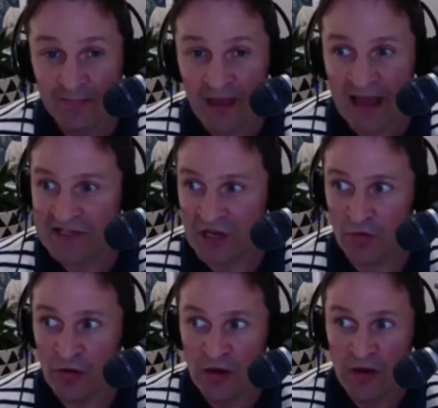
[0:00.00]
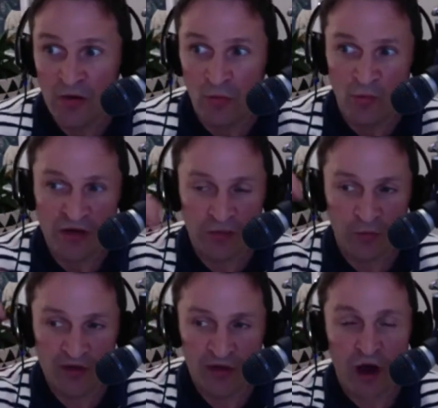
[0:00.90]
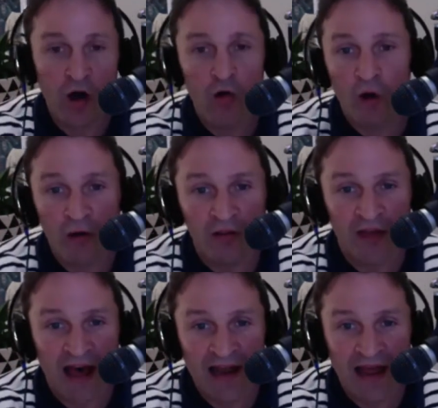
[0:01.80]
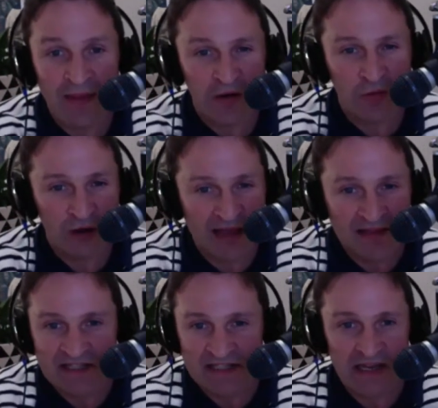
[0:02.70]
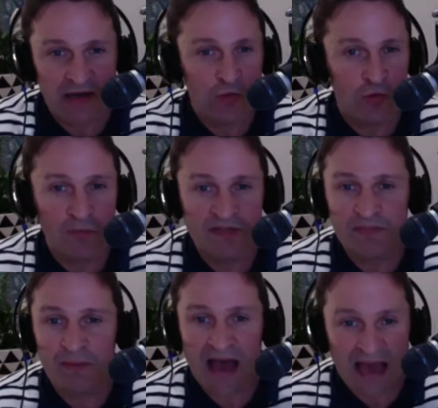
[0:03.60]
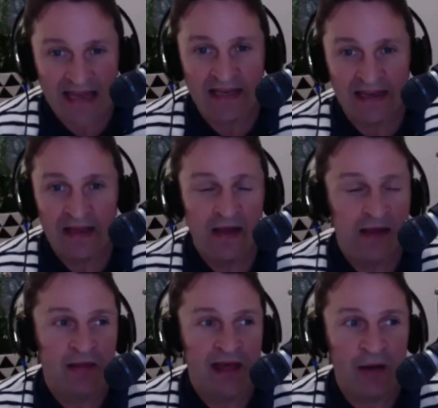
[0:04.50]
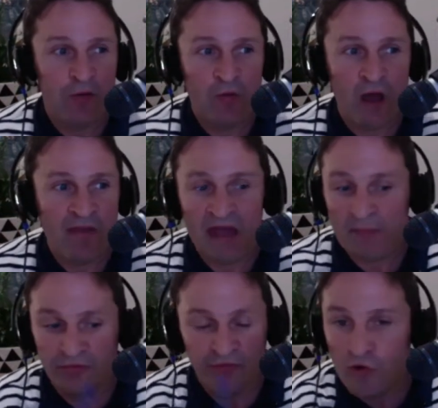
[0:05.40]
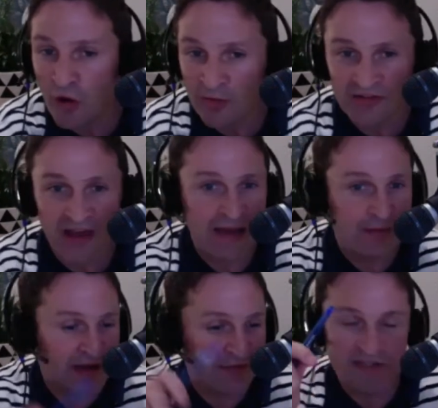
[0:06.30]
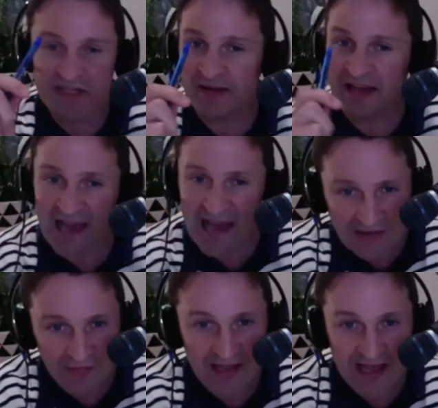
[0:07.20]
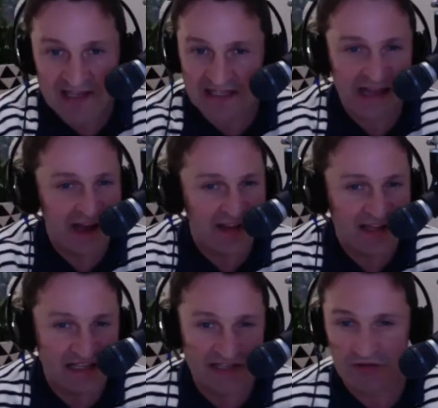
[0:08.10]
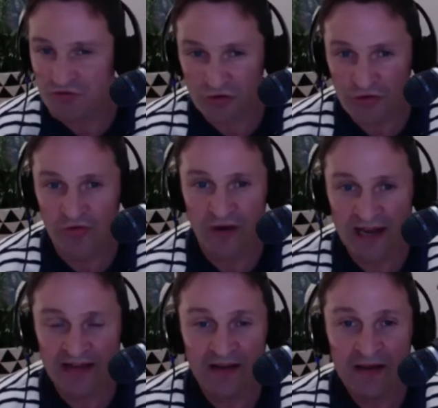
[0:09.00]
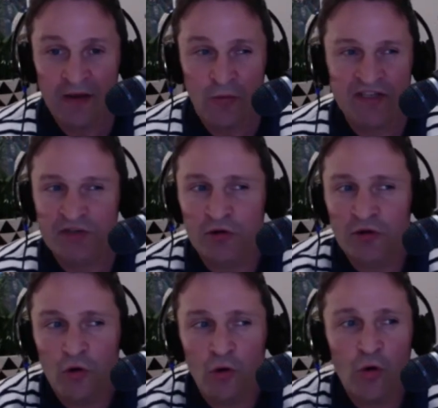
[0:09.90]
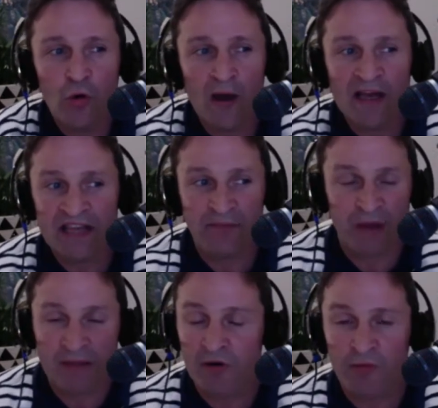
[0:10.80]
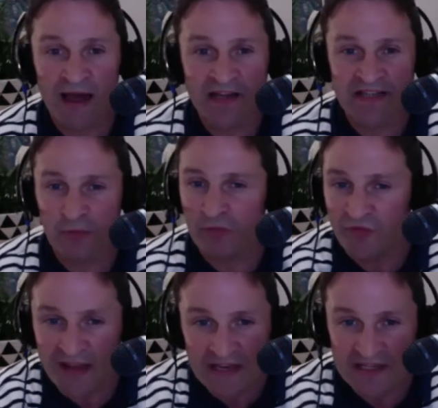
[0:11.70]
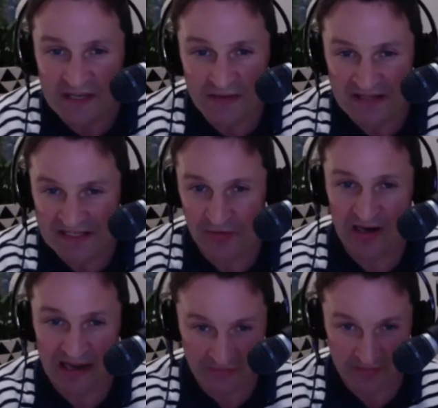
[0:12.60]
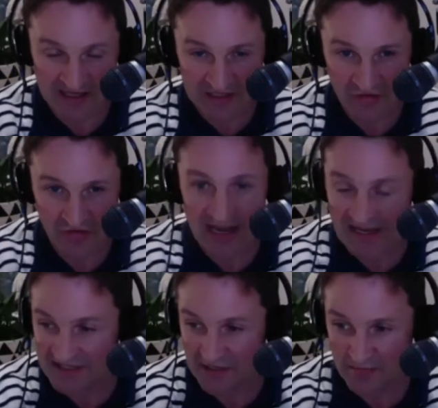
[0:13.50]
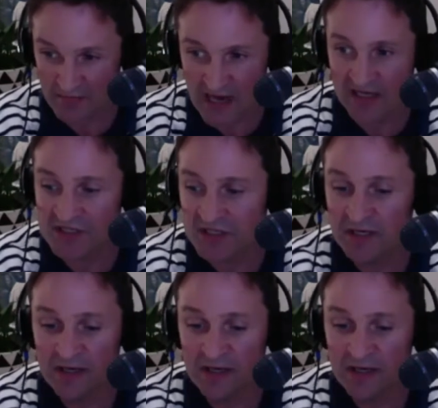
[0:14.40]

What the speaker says: And so we could hold on to that and then create this enormous pain that we won't be able to put food on the table and everyone's going to be laughing at us. And none of these things are true, correct? We're still going to always have people around us that will feed us. I mean, this is what I love about Australia so much.